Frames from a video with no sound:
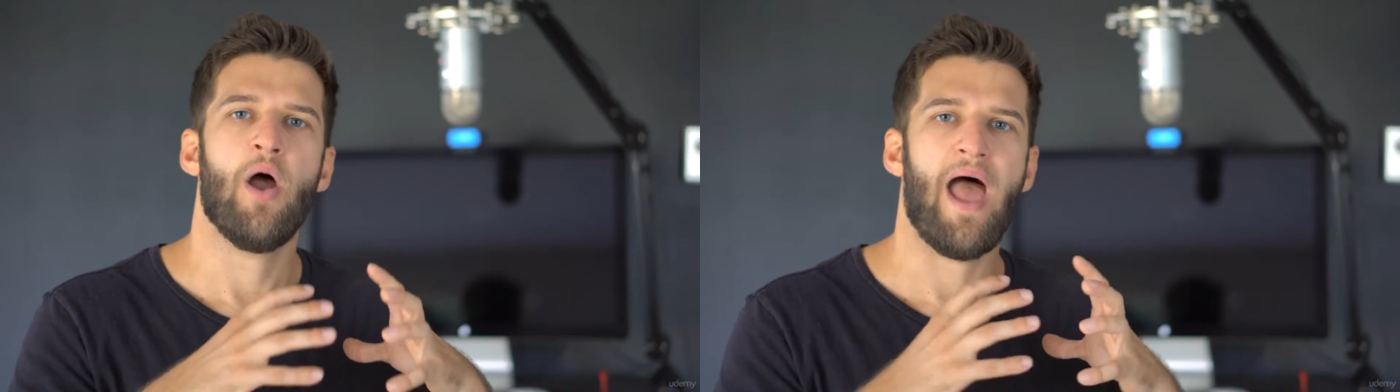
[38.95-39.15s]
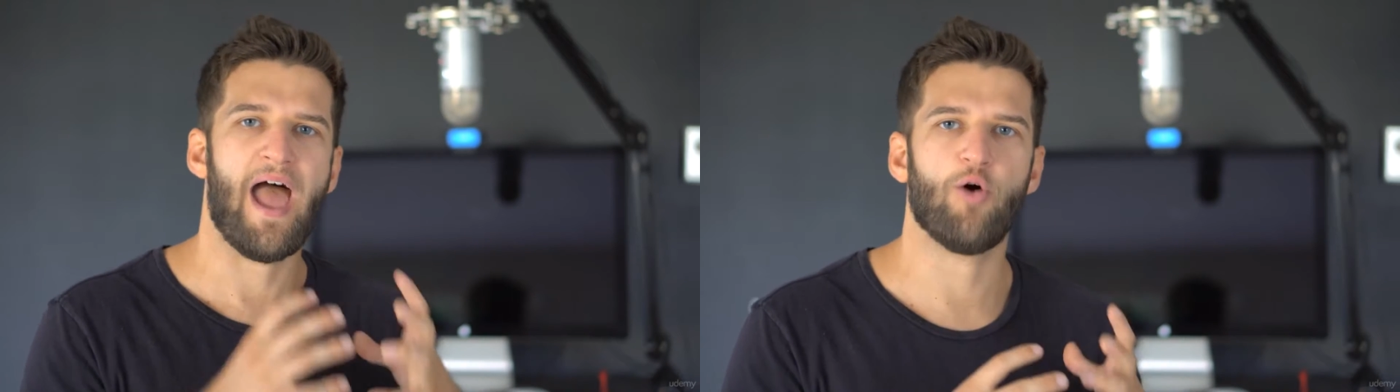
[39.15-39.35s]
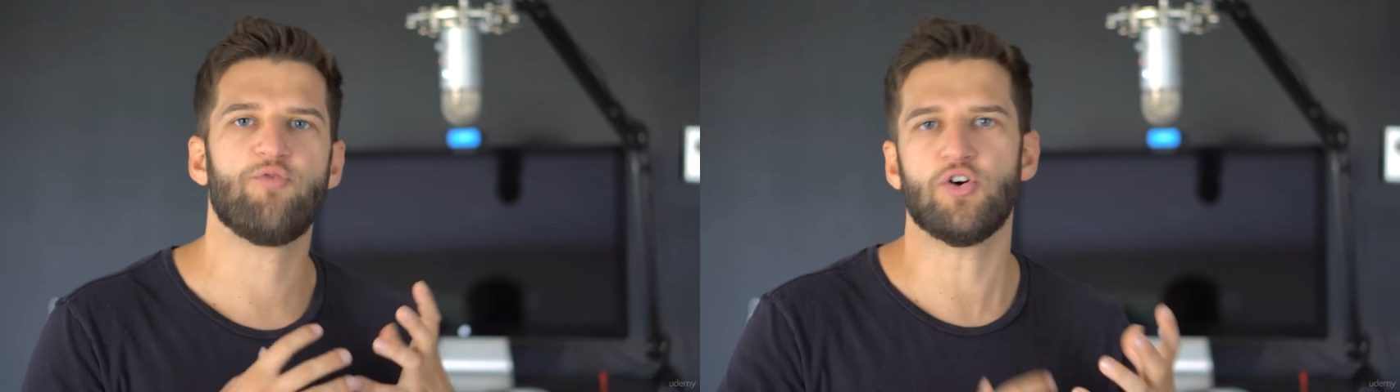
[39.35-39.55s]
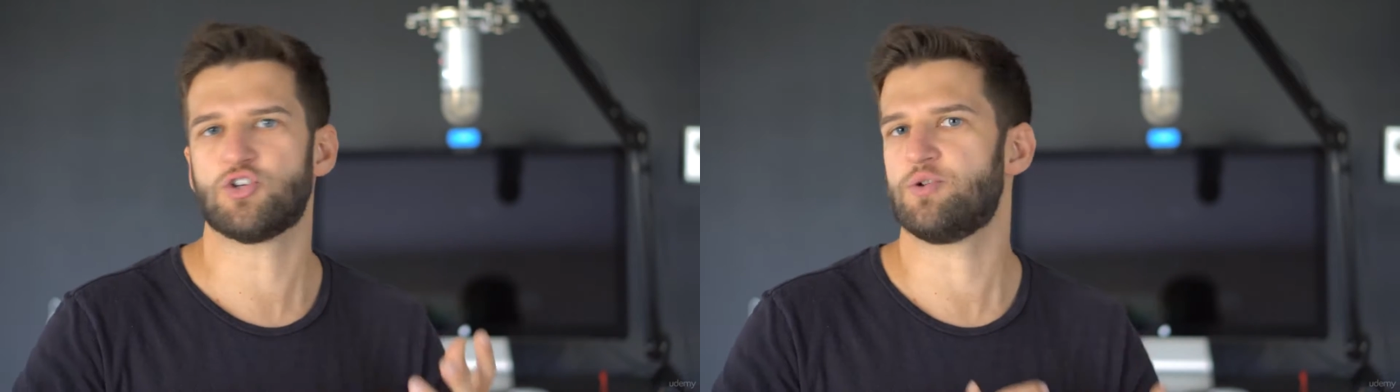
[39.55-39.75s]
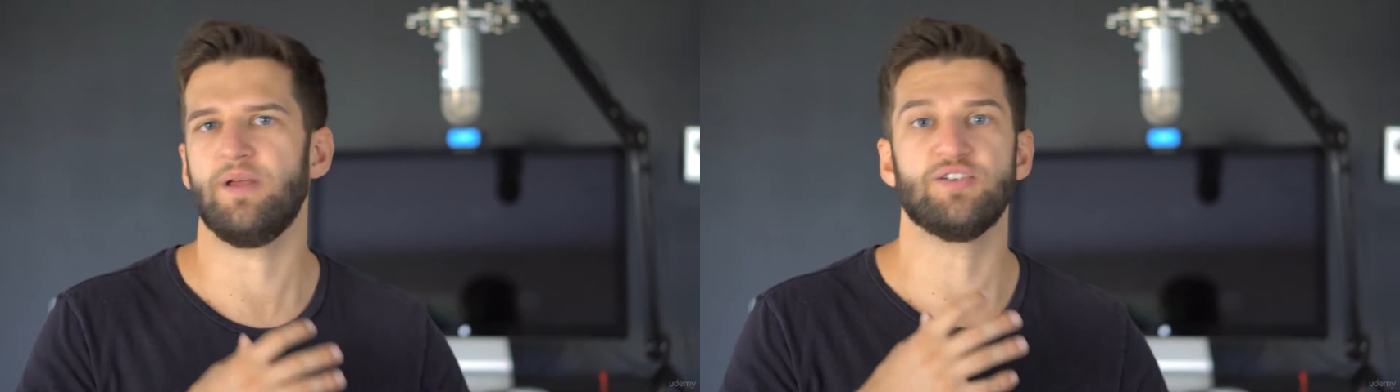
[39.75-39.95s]
how
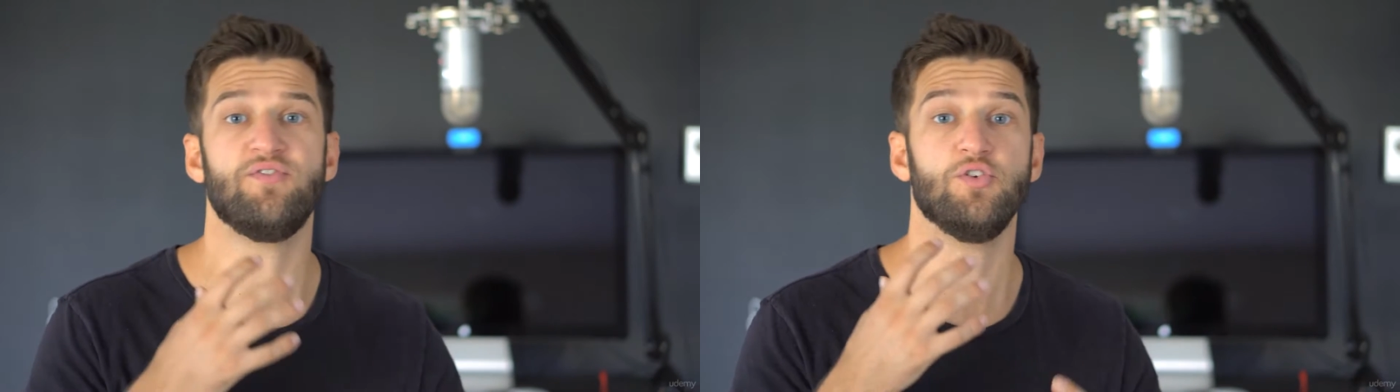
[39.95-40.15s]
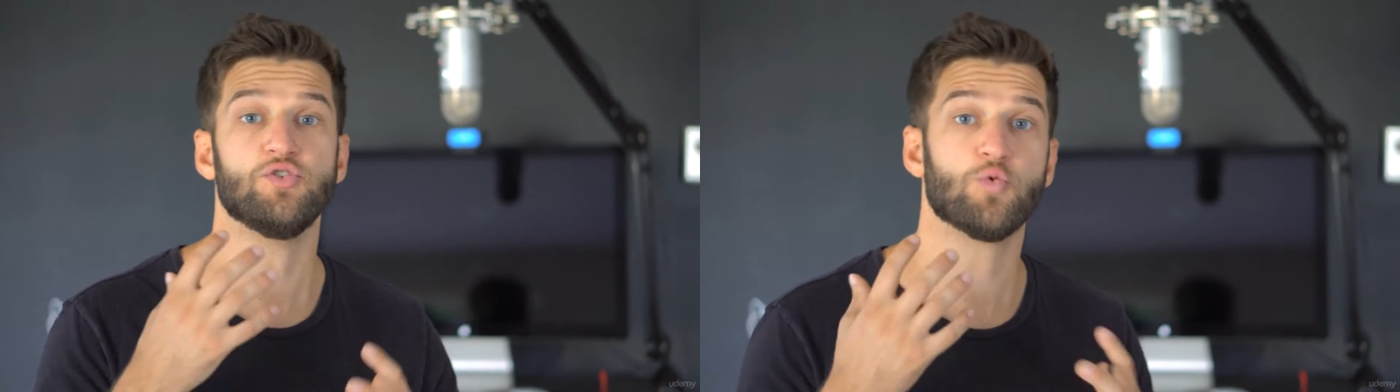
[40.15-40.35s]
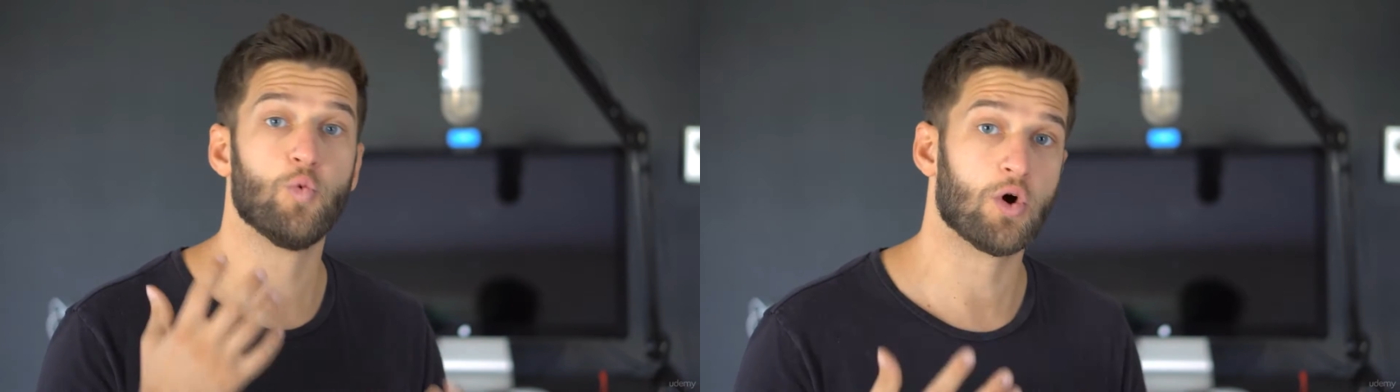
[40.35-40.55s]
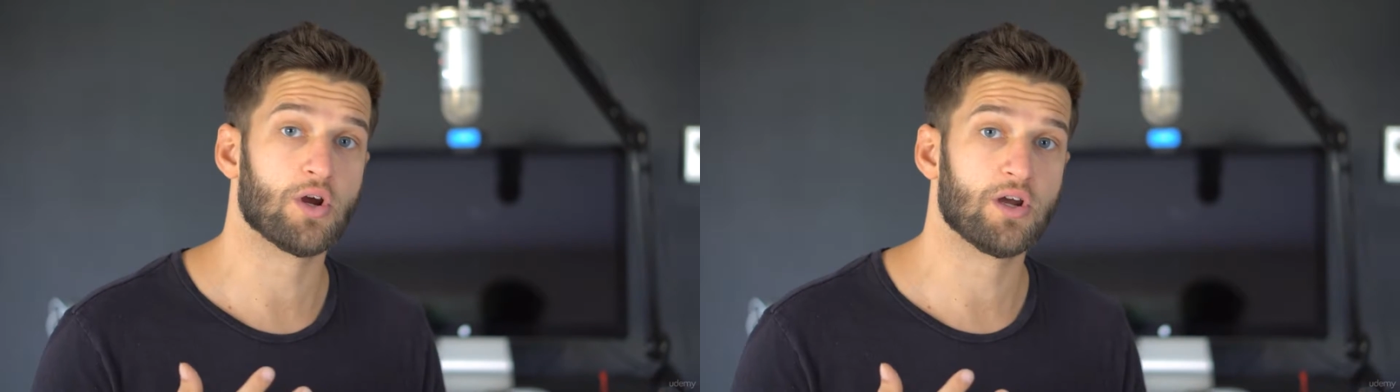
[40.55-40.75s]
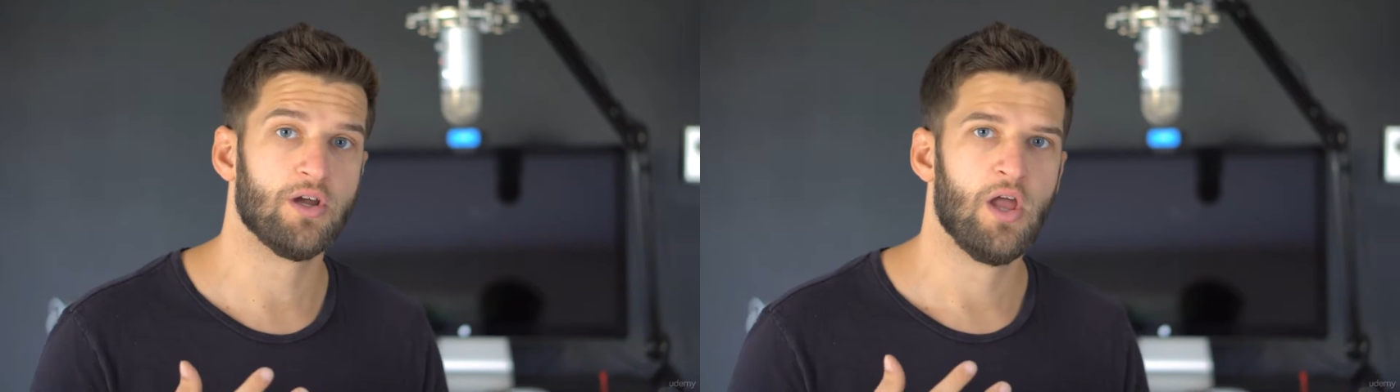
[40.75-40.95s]
function-based views
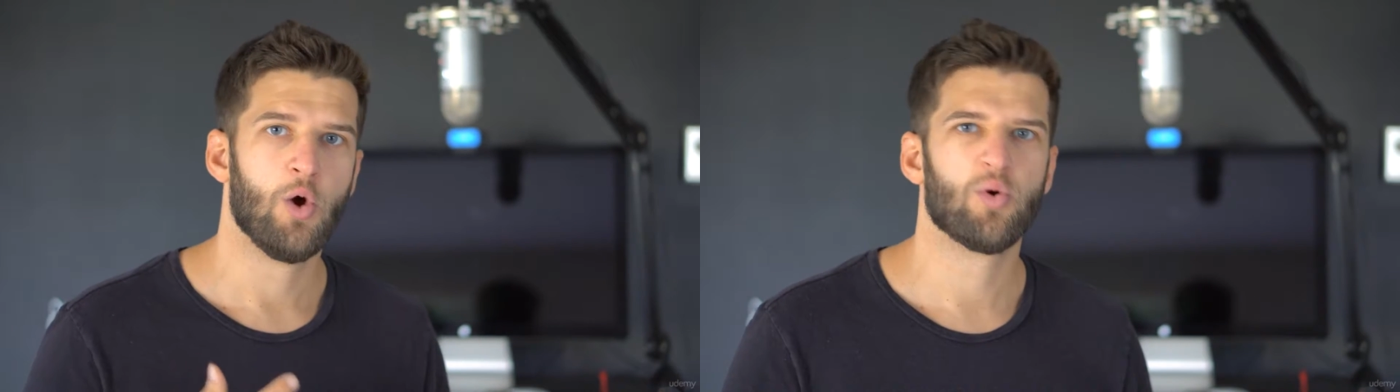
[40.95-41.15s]
work.